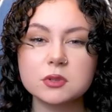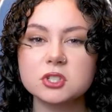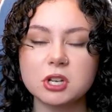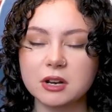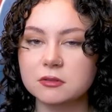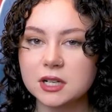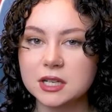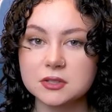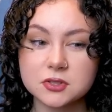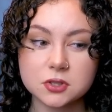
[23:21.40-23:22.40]
would generally
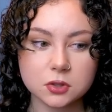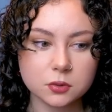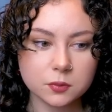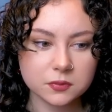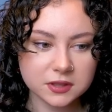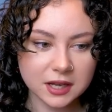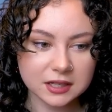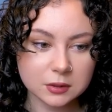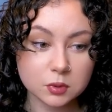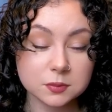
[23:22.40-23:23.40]
assume that
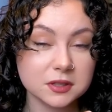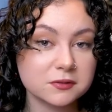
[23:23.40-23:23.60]
it would be